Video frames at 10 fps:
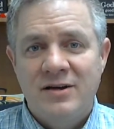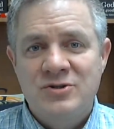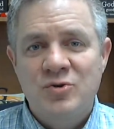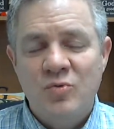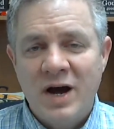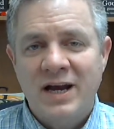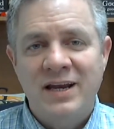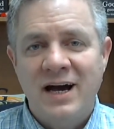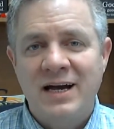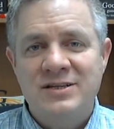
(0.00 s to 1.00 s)
to
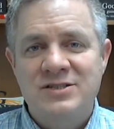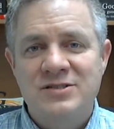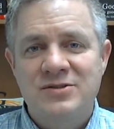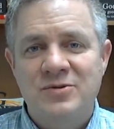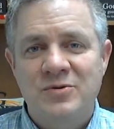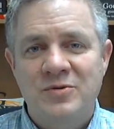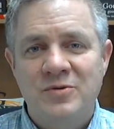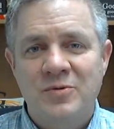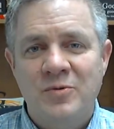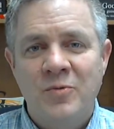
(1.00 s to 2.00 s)
recognize
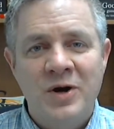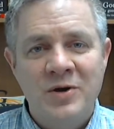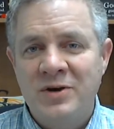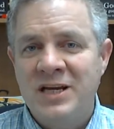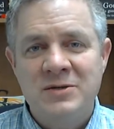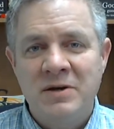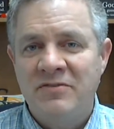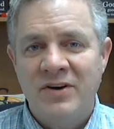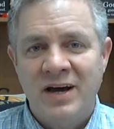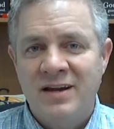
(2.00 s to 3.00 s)
where you need to be
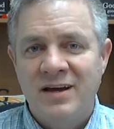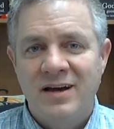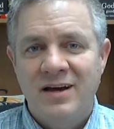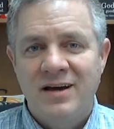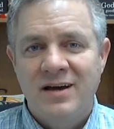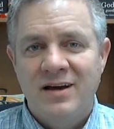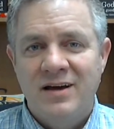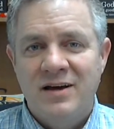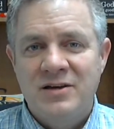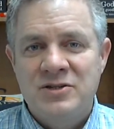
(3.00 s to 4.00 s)
fed,
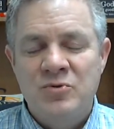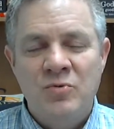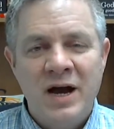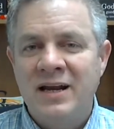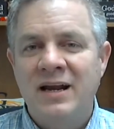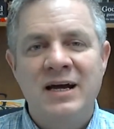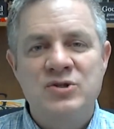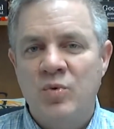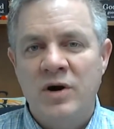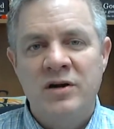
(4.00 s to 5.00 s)
to
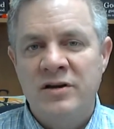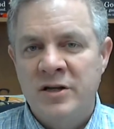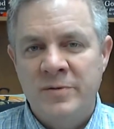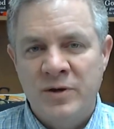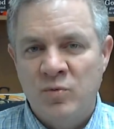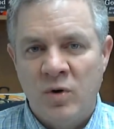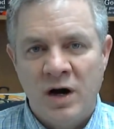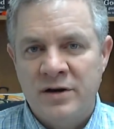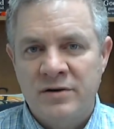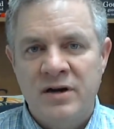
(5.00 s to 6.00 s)
recognize where you need to be
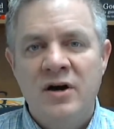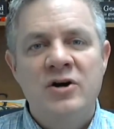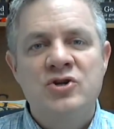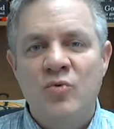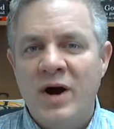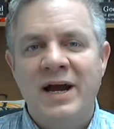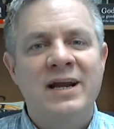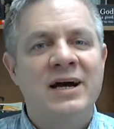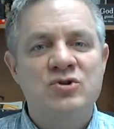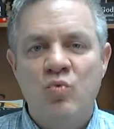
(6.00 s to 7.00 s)
watered, to
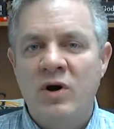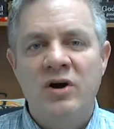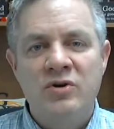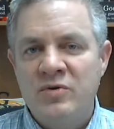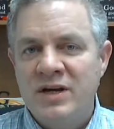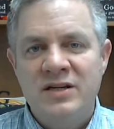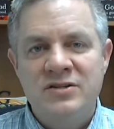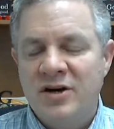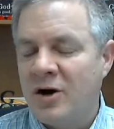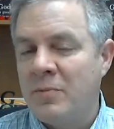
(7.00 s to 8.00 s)
recognize where you need
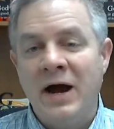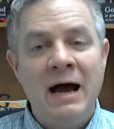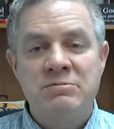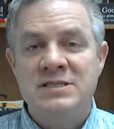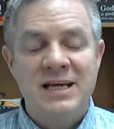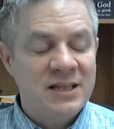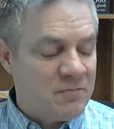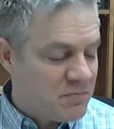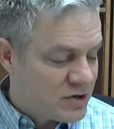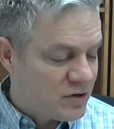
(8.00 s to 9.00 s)
to go. Perhaps in the
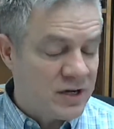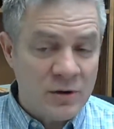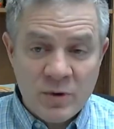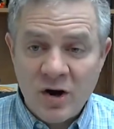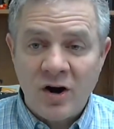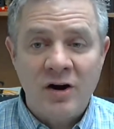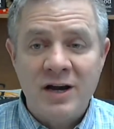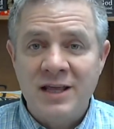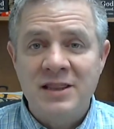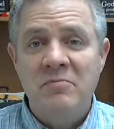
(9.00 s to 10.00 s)
middle, and we are
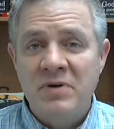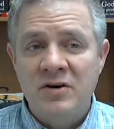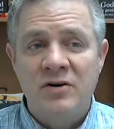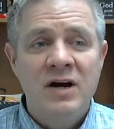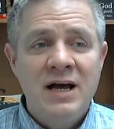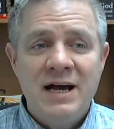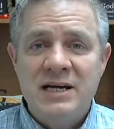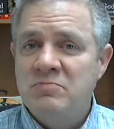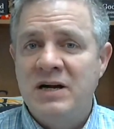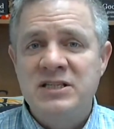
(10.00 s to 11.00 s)
in the middle
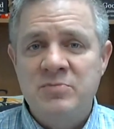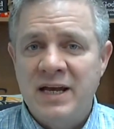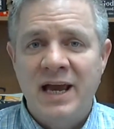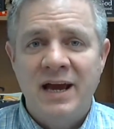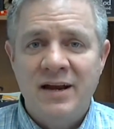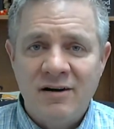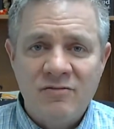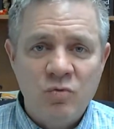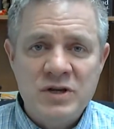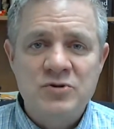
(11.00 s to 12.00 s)
as much as we can
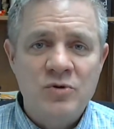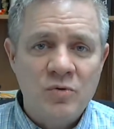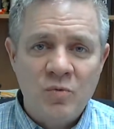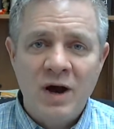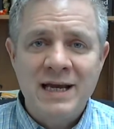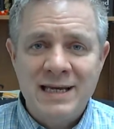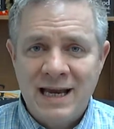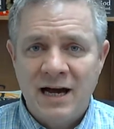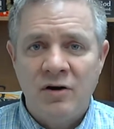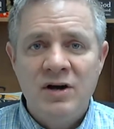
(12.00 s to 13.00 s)
of winter right
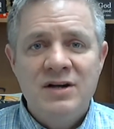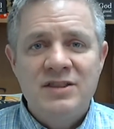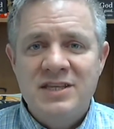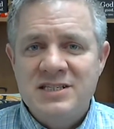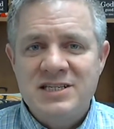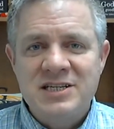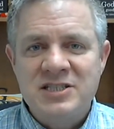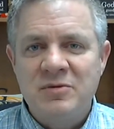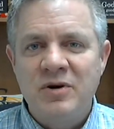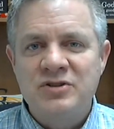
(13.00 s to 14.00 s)
now. This is
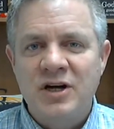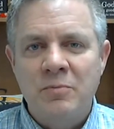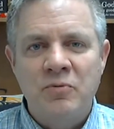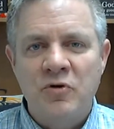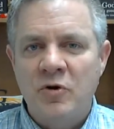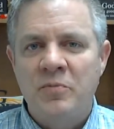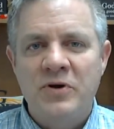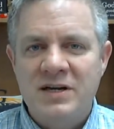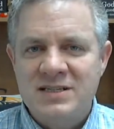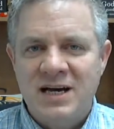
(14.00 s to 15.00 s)
the most
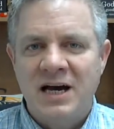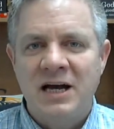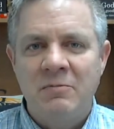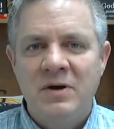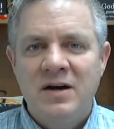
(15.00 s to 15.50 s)
appropriate time